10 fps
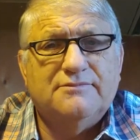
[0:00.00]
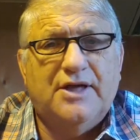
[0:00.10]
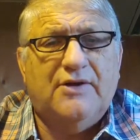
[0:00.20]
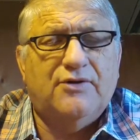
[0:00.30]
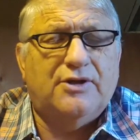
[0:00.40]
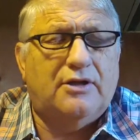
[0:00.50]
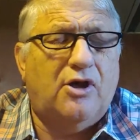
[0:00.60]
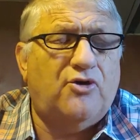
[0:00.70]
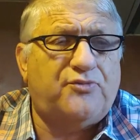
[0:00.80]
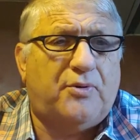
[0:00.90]
Even the
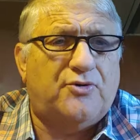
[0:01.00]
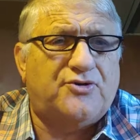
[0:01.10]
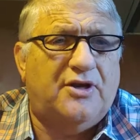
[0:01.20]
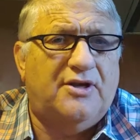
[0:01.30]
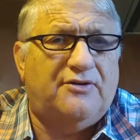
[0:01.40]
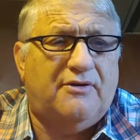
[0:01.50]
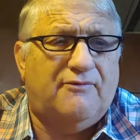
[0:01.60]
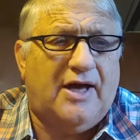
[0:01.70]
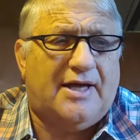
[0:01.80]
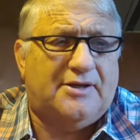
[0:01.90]
lost person is
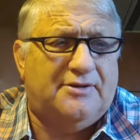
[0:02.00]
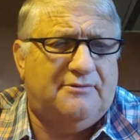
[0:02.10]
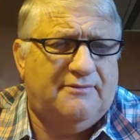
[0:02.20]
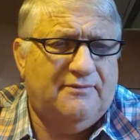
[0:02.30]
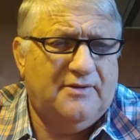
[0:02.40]
invited.